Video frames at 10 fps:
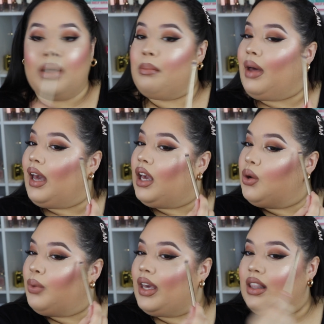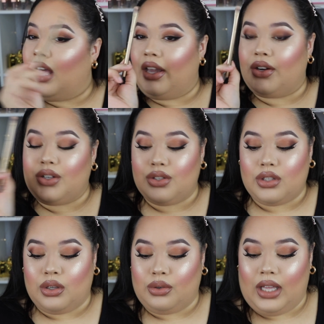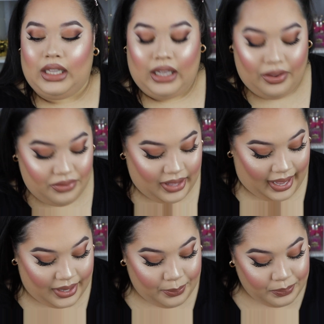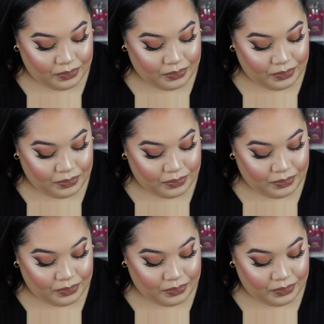my wing liner. So love that.